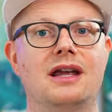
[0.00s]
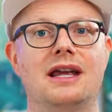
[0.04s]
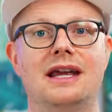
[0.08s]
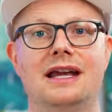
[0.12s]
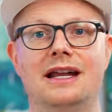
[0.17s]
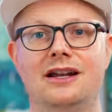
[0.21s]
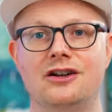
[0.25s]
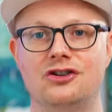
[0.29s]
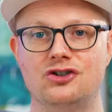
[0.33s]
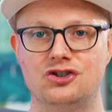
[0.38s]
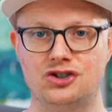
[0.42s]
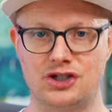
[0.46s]

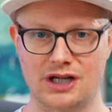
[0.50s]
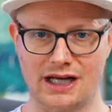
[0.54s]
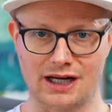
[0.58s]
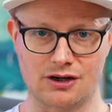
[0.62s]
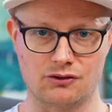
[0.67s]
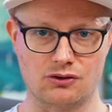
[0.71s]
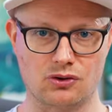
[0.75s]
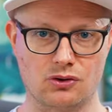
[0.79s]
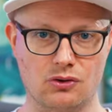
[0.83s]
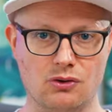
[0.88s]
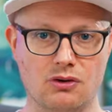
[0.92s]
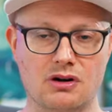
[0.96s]
in
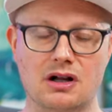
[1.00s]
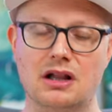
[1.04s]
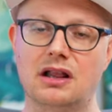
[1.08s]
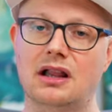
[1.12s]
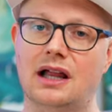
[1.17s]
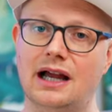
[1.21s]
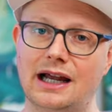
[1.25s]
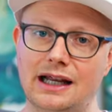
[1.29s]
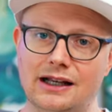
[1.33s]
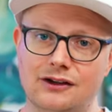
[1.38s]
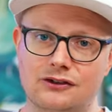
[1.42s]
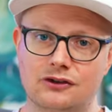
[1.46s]
general,
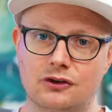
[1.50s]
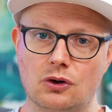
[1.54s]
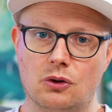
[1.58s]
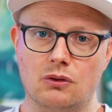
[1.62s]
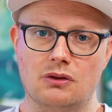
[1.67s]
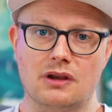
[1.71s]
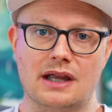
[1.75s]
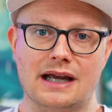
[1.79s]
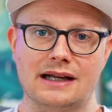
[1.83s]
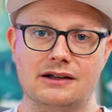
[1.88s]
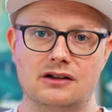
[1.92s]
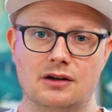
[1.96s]
clients
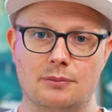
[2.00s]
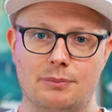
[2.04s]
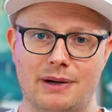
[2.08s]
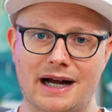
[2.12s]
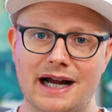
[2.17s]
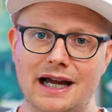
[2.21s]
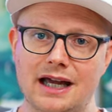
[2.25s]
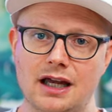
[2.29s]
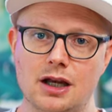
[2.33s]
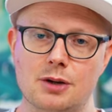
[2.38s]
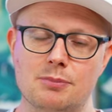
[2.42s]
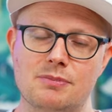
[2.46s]
don't like to
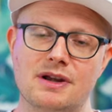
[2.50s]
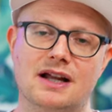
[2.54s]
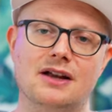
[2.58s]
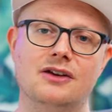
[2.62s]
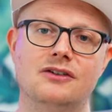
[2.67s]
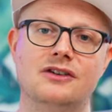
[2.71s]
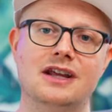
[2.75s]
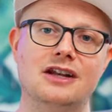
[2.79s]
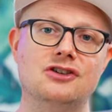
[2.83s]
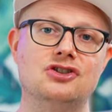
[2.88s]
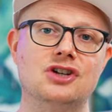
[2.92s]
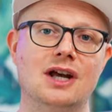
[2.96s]
buy it
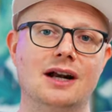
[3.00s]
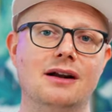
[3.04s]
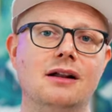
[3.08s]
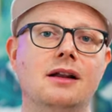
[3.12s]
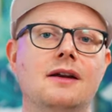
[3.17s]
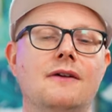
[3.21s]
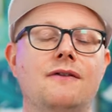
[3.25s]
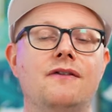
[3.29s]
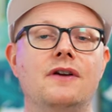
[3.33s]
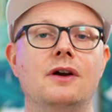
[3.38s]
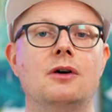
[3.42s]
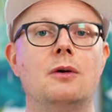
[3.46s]
because they
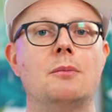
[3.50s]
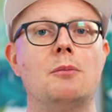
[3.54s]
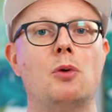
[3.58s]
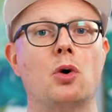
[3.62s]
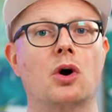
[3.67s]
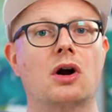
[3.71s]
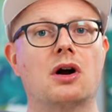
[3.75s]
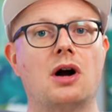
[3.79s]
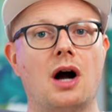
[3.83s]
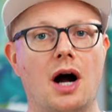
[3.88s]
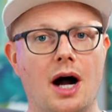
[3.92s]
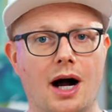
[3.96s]
generally feel
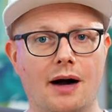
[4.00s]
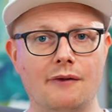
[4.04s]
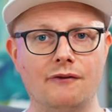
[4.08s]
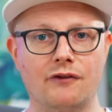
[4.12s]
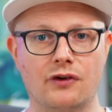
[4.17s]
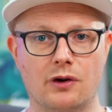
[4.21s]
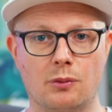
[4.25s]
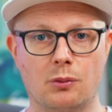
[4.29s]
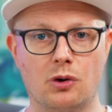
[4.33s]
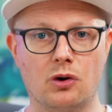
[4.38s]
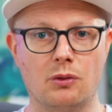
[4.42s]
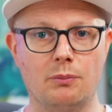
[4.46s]
more
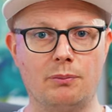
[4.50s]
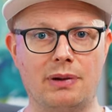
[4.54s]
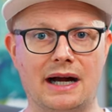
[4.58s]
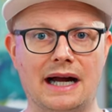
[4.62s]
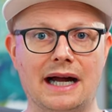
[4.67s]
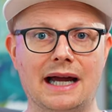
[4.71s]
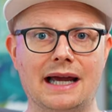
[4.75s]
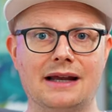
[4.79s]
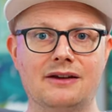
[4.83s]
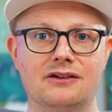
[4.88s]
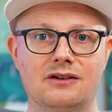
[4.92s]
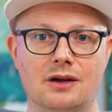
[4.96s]
comfortable
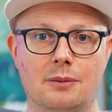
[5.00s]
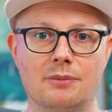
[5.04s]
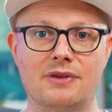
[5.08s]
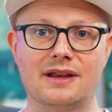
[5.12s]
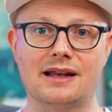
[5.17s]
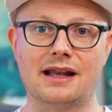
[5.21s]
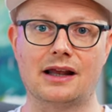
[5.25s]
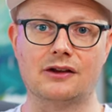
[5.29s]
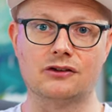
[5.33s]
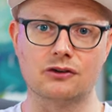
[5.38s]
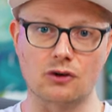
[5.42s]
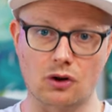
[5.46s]
buying
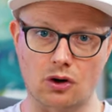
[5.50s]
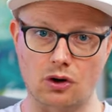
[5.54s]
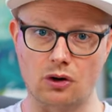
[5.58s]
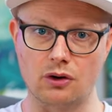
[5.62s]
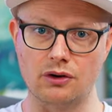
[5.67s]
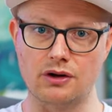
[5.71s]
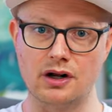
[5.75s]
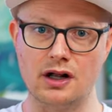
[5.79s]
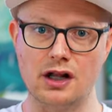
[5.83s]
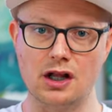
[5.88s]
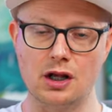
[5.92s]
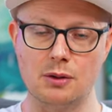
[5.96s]
something that's
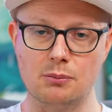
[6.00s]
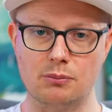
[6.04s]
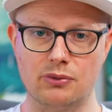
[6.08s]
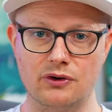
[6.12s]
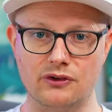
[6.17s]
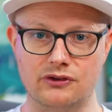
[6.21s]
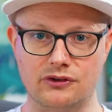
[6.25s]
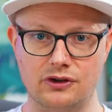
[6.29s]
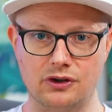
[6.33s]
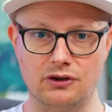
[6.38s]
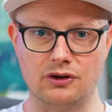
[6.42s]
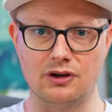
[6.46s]
called
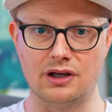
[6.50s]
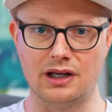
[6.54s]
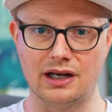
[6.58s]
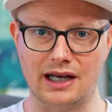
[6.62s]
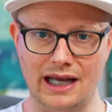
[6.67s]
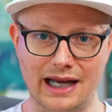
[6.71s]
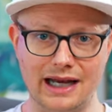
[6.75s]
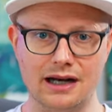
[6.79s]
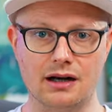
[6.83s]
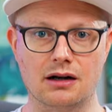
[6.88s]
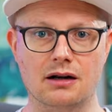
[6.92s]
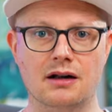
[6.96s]
Brazilian
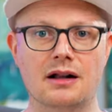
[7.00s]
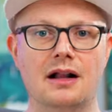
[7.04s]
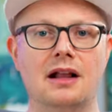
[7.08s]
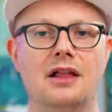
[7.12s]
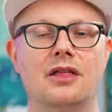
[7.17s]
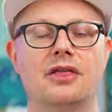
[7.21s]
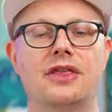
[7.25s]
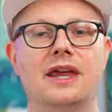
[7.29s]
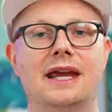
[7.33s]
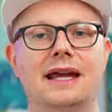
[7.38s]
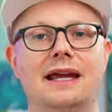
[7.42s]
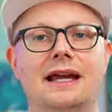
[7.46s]
hair,
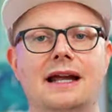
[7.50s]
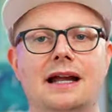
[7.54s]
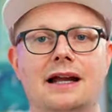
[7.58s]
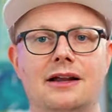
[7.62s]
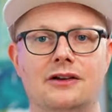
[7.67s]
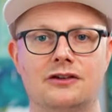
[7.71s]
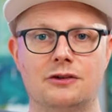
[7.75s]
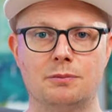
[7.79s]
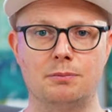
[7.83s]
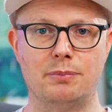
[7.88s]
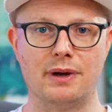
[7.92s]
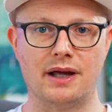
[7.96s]
thinking
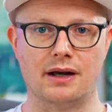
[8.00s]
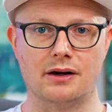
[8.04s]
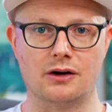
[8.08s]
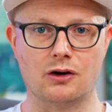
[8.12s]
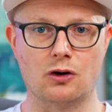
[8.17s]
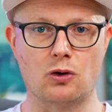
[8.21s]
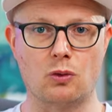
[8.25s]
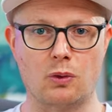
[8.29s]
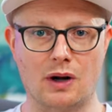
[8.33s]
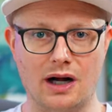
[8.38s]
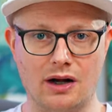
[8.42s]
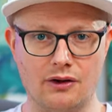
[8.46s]
it's better
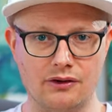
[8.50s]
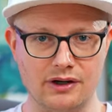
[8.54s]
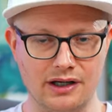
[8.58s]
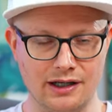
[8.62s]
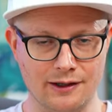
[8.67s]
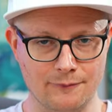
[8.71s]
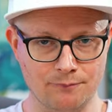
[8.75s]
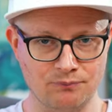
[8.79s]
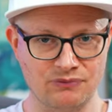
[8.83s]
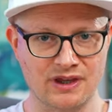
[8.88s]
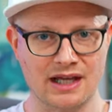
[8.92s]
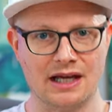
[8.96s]

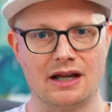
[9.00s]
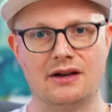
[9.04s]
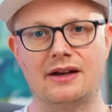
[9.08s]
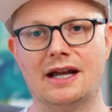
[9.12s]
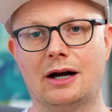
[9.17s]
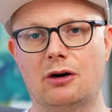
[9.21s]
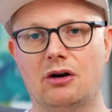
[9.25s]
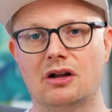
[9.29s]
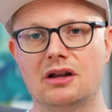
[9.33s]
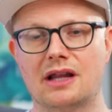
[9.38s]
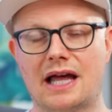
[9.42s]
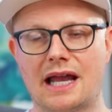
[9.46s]
quality.
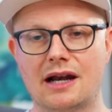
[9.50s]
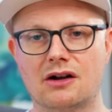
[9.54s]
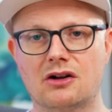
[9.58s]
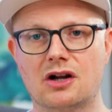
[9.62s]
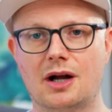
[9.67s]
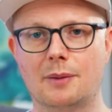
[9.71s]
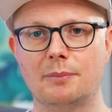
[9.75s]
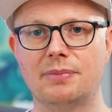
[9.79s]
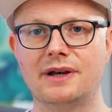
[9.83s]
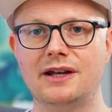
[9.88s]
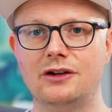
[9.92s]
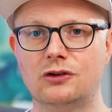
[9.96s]
Now, a lot of
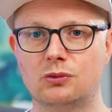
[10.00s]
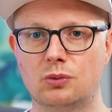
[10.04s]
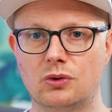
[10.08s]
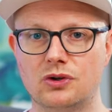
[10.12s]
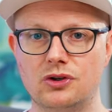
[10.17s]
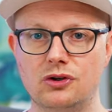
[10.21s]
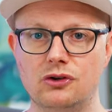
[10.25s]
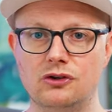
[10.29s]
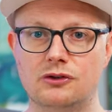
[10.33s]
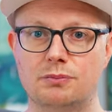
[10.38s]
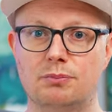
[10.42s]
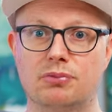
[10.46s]
companies will
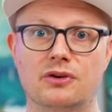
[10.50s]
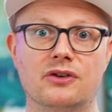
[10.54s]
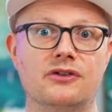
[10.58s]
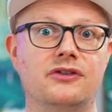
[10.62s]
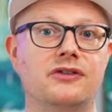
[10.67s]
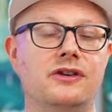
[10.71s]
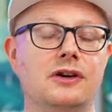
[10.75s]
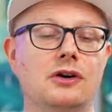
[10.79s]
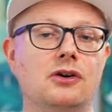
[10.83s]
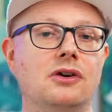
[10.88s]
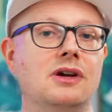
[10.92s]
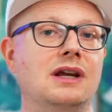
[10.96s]
use
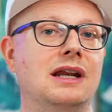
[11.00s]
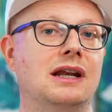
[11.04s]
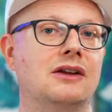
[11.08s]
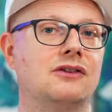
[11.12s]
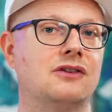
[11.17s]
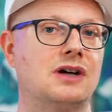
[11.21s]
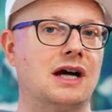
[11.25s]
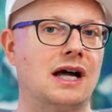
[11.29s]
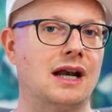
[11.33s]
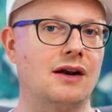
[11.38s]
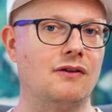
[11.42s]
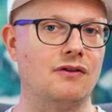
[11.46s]
Brazilian
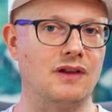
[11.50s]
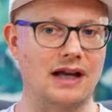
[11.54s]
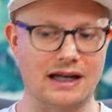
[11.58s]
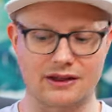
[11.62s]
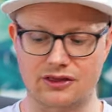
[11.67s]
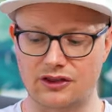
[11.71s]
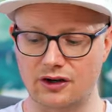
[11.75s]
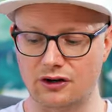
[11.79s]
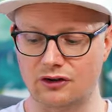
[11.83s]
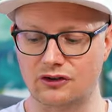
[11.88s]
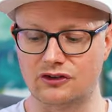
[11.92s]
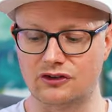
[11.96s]
as kind of like their